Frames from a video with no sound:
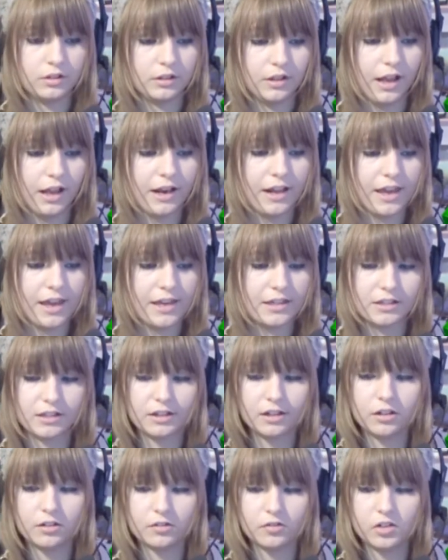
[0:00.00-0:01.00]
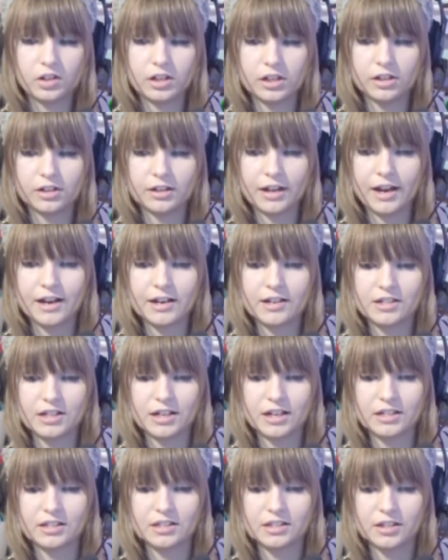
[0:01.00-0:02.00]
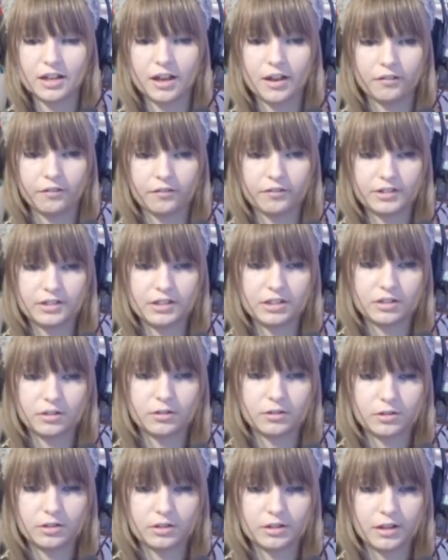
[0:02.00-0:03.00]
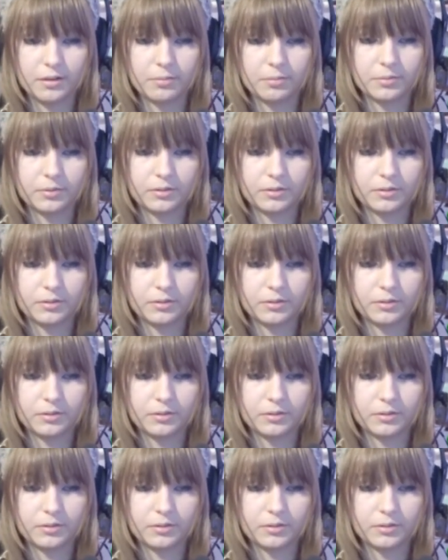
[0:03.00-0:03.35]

And he's got really good energy and stuff, which is awesome.